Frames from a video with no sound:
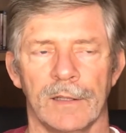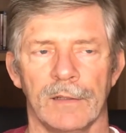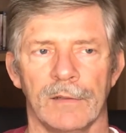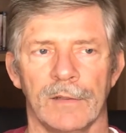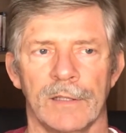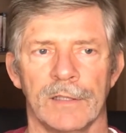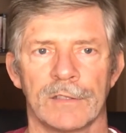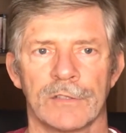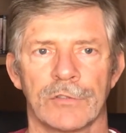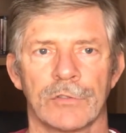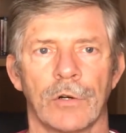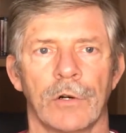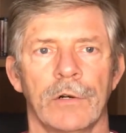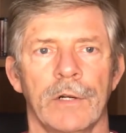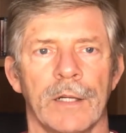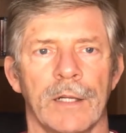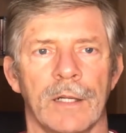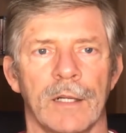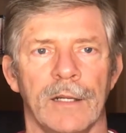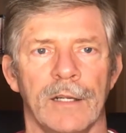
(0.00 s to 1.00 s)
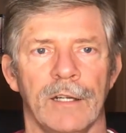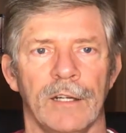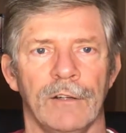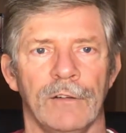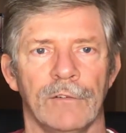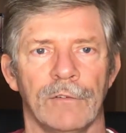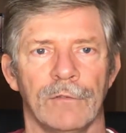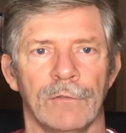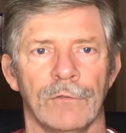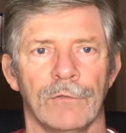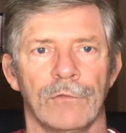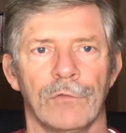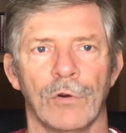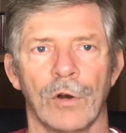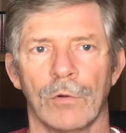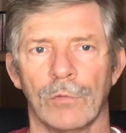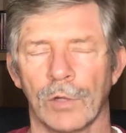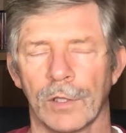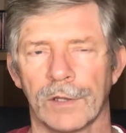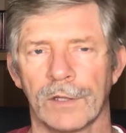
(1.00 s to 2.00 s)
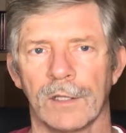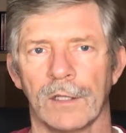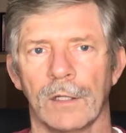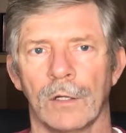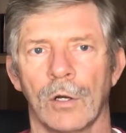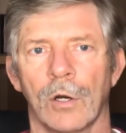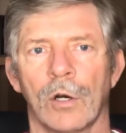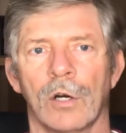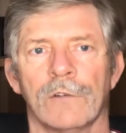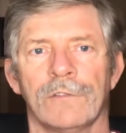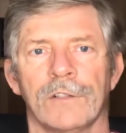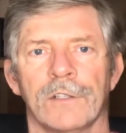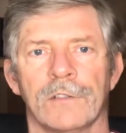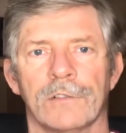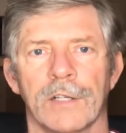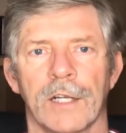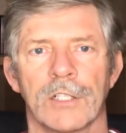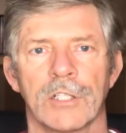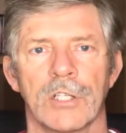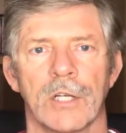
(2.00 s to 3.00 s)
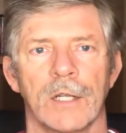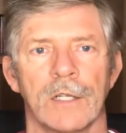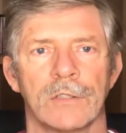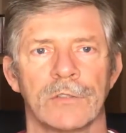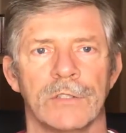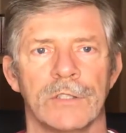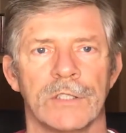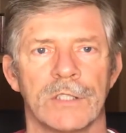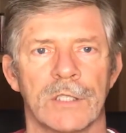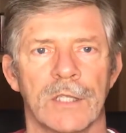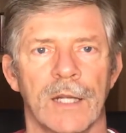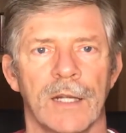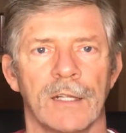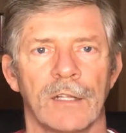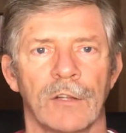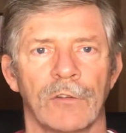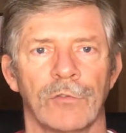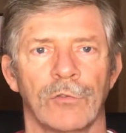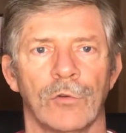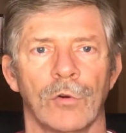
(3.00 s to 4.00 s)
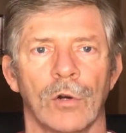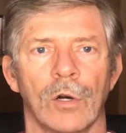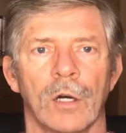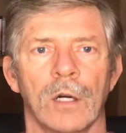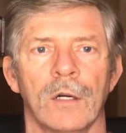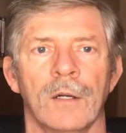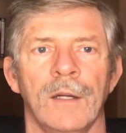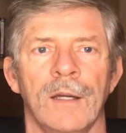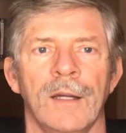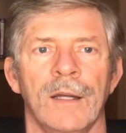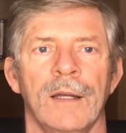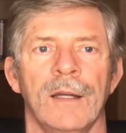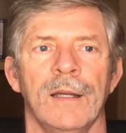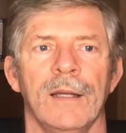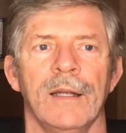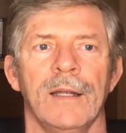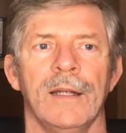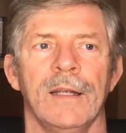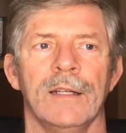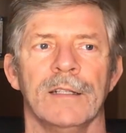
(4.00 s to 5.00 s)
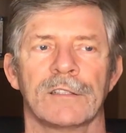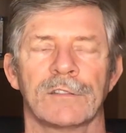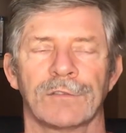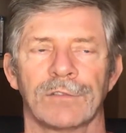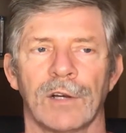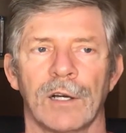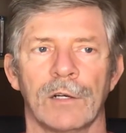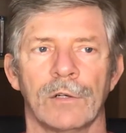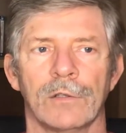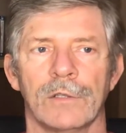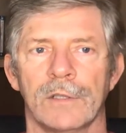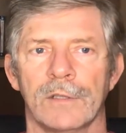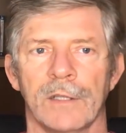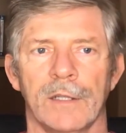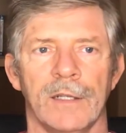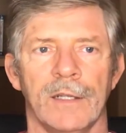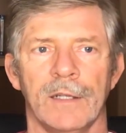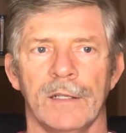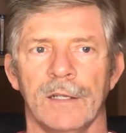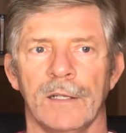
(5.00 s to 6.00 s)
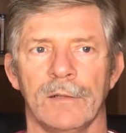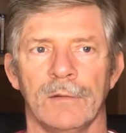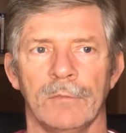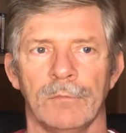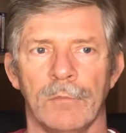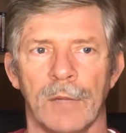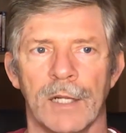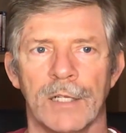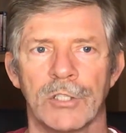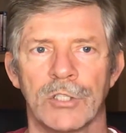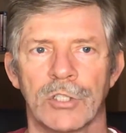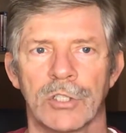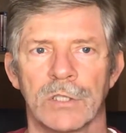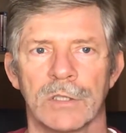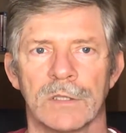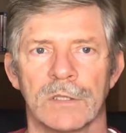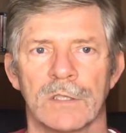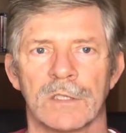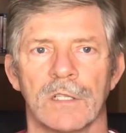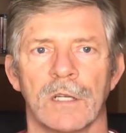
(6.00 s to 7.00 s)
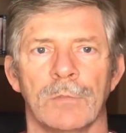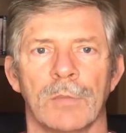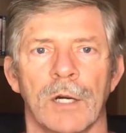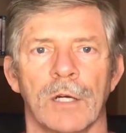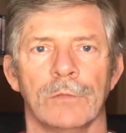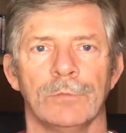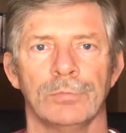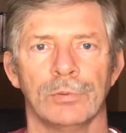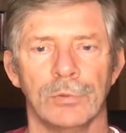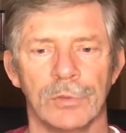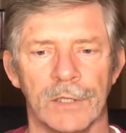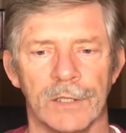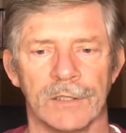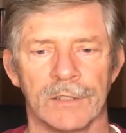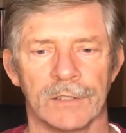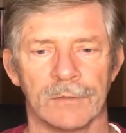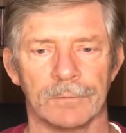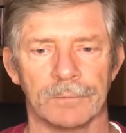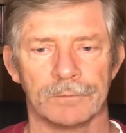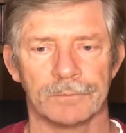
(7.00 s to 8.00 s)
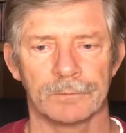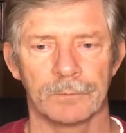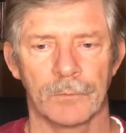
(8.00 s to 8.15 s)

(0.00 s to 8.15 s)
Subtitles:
historically for what the law of attraction actually stands for is found in mentions about Buddhism.